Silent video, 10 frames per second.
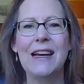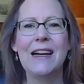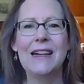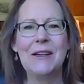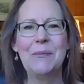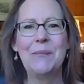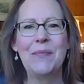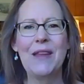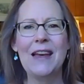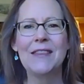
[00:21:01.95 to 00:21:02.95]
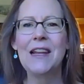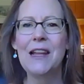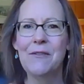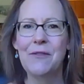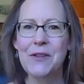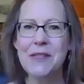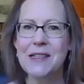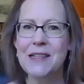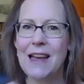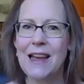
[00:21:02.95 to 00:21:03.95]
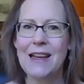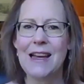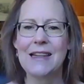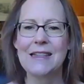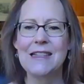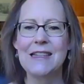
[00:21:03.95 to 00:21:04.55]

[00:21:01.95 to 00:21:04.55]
and the levels, and,